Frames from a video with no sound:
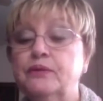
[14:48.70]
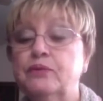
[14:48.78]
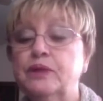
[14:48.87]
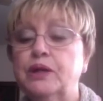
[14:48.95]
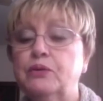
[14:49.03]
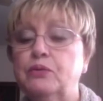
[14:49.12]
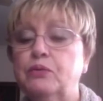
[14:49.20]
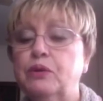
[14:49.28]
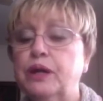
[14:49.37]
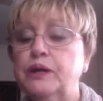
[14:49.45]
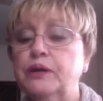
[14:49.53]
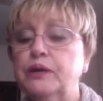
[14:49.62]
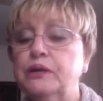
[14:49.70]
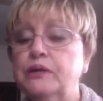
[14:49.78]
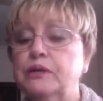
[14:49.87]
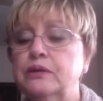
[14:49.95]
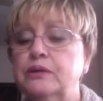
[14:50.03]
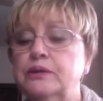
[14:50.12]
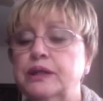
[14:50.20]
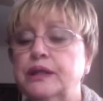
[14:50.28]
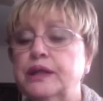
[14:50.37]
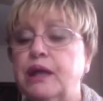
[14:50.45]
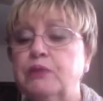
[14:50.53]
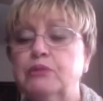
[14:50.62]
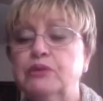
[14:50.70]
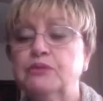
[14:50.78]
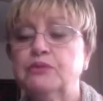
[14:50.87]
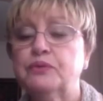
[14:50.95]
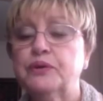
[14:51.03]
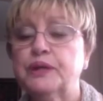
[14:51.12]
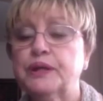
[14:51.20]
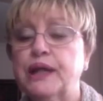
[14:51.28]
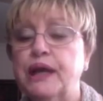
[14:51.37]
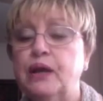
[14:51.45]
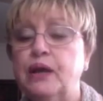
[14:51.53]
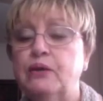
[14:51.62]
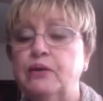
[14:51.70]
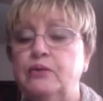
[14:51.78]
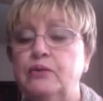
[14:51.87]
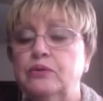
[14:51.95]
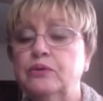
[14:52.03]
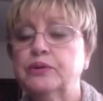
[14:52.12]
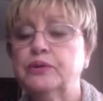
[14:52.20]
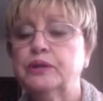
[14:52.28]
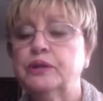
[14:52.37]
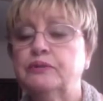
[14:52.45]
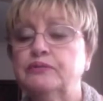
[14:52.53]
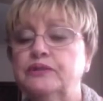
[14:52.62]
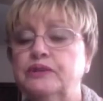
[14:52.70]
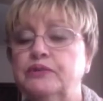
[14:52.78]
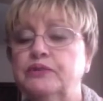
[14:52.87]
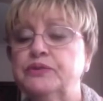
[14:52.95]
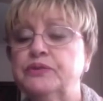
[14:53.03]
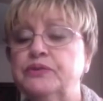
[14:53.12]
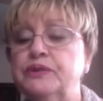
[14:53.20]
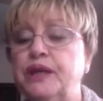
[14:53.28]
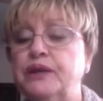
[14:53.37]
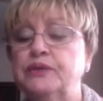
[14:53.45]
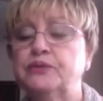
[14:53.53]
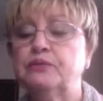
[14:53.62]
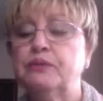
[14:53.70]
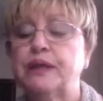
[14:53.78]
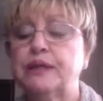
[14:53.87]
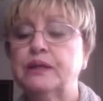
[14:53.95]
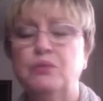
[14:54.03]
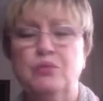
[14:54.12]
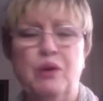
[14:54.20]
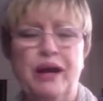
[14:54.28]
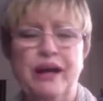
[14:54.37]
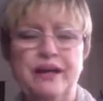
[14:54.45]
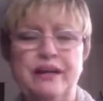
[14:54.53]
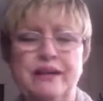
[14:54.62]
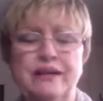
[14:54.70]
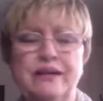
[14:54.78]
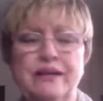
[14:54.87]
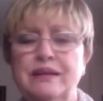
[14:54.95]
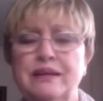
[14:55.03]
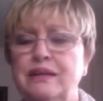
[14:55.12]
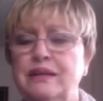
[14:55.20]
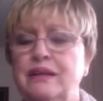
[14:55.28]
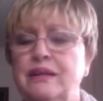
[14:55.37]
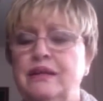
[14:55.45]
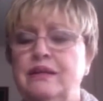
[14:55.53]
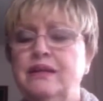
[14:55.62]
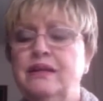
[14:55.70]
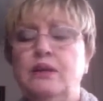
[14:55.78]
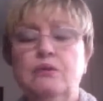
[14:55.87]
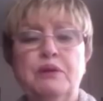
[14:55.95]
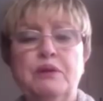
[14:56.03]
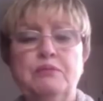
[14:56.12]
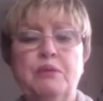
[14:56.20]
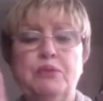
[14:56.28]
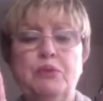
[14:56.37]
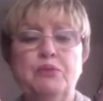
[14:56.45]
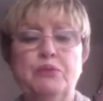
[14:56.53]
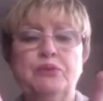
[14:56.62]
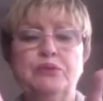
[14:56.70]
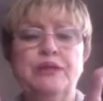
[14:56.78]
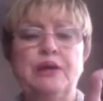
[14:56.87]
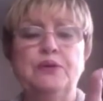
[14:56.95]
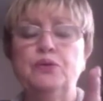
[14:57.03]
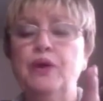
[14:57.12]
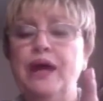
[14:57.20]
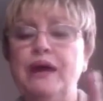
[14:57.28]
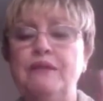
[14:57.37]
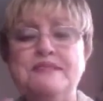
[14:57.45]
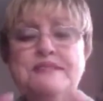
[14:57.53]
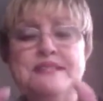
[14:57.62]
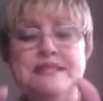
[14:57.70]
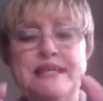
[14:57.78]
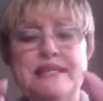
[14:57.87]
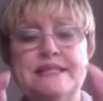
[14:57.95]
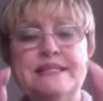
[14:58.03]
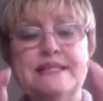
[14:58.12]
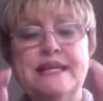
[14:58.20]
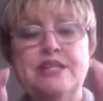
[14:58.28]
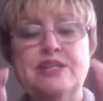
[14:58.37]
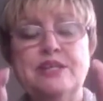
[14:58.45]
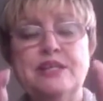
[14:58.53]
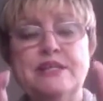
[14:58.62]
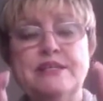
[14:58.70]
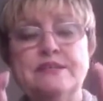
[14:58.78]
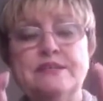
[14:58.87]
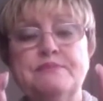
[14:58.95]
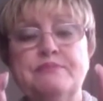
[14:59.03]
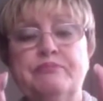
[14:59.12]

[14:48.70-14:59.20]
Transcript: Okay, what? The cables for the cow or gloves never turned out correctly. Why? Remember that you have 6 stitches.